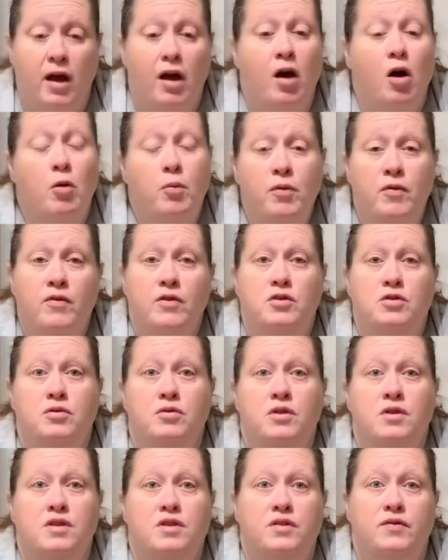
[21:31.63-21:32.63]
you've enjoyed
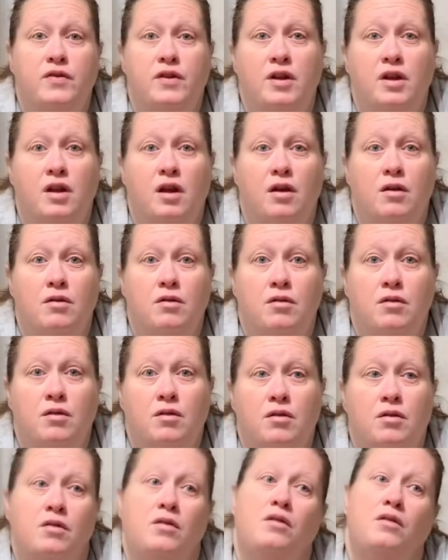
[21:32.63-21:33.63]
this video,
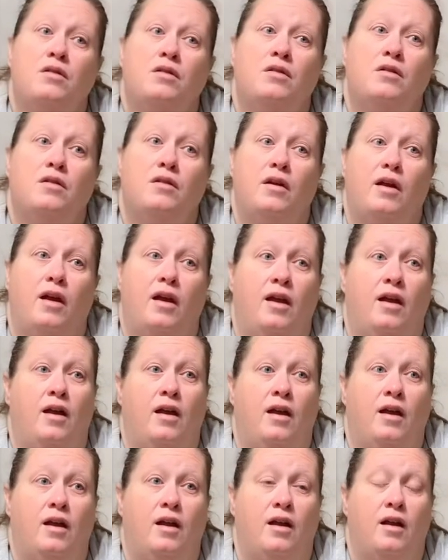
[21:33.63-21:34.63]

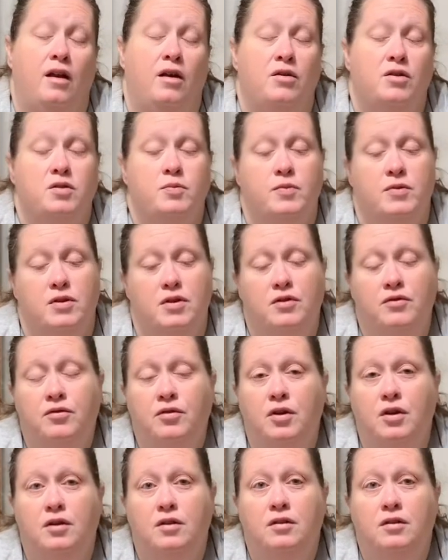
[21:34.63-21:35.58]
and I know it's been different,